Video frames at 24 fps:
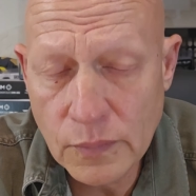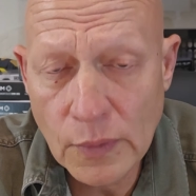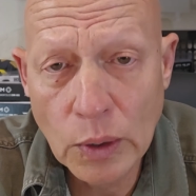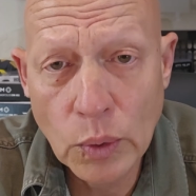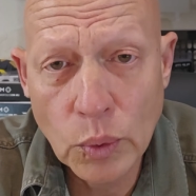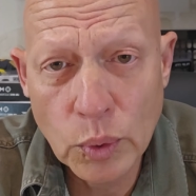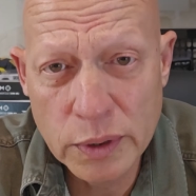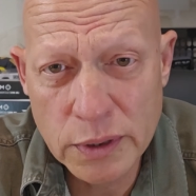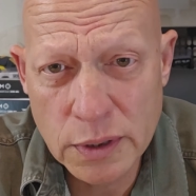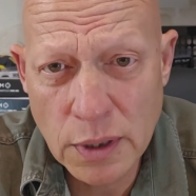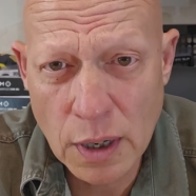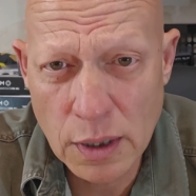
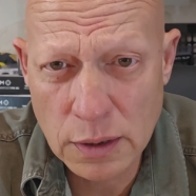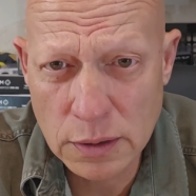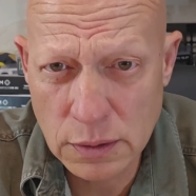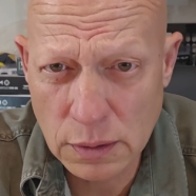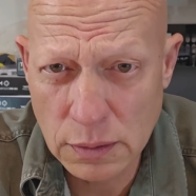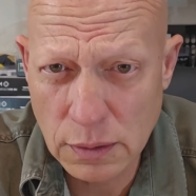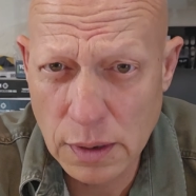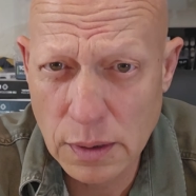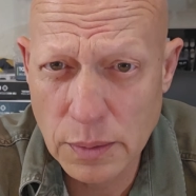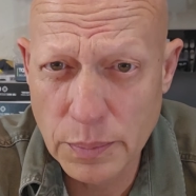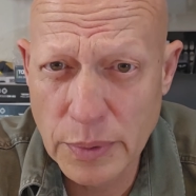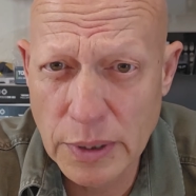we talked a
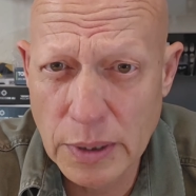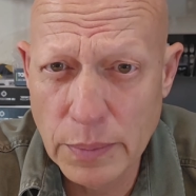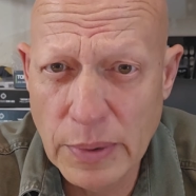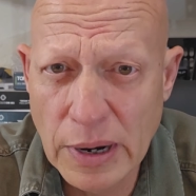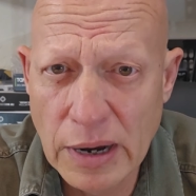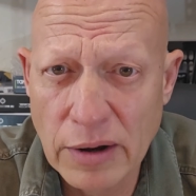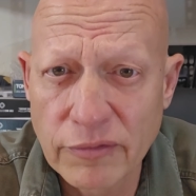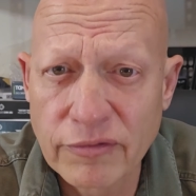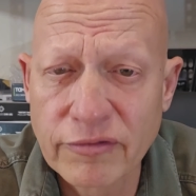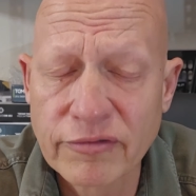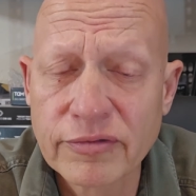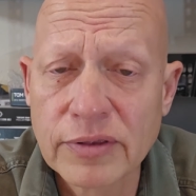little bit
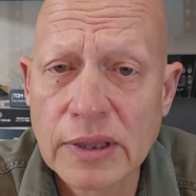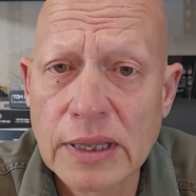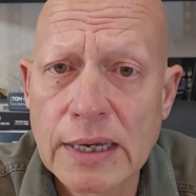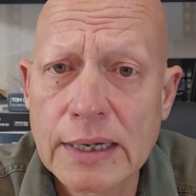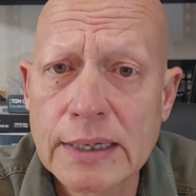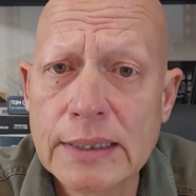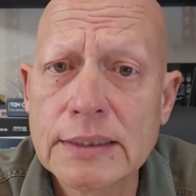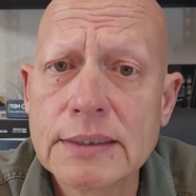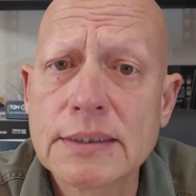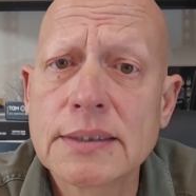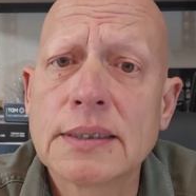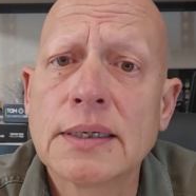about
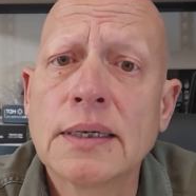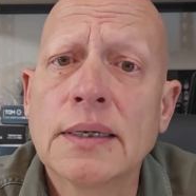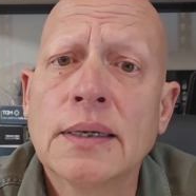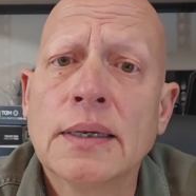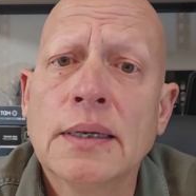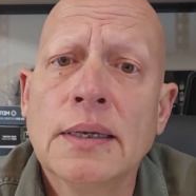flight